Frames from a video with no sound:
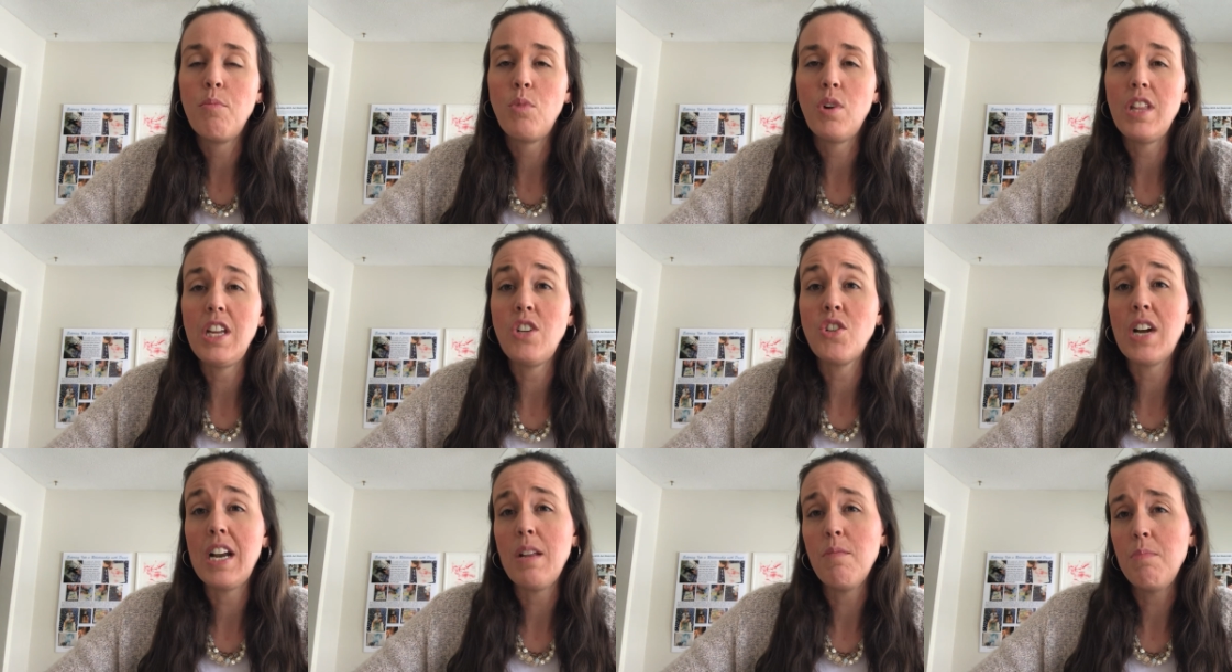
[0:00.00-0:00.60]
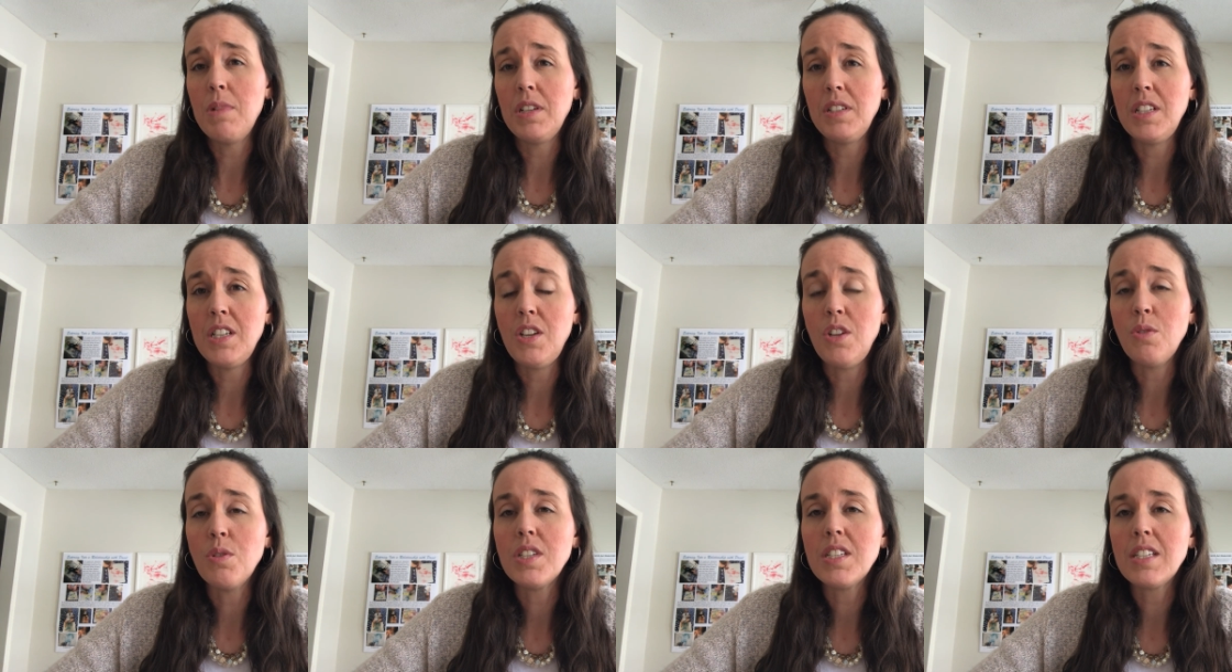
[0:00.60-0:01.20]
Were they trying to build a
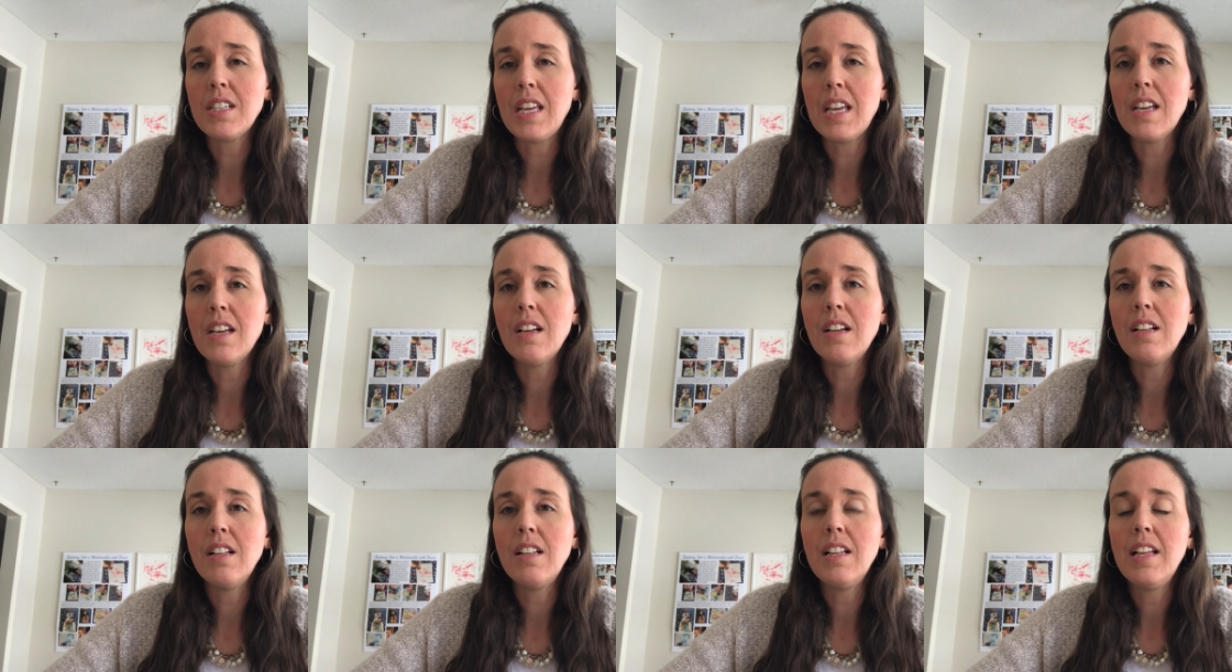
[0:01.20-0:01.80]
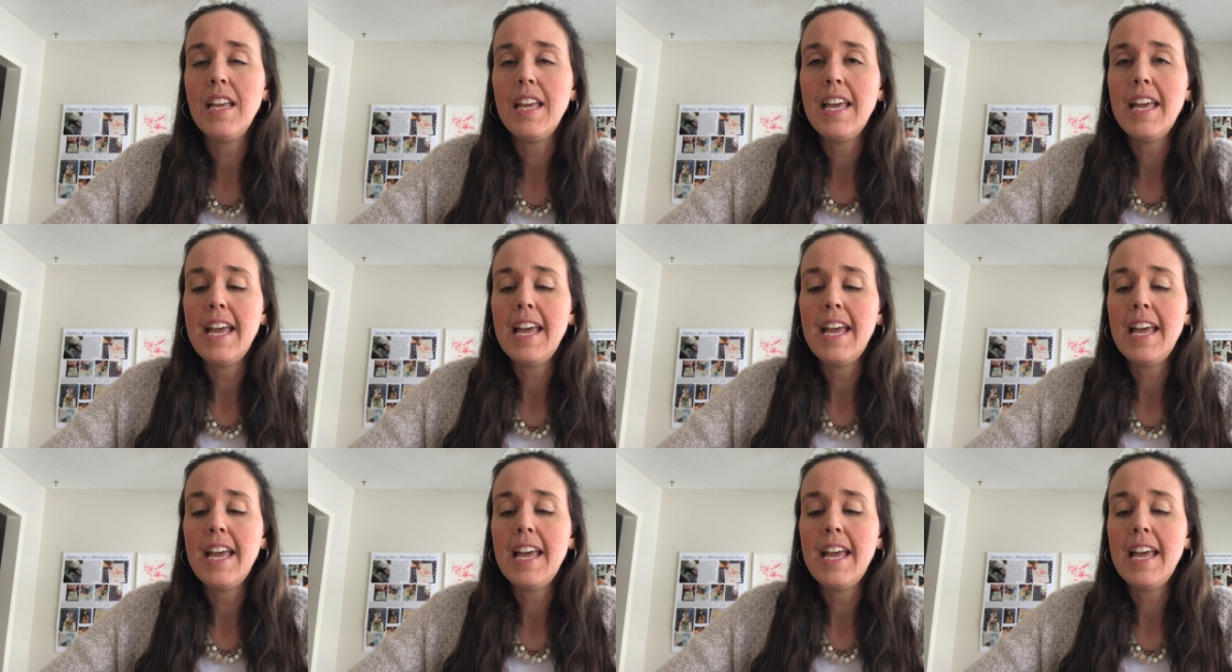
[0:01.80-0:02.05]
new skill?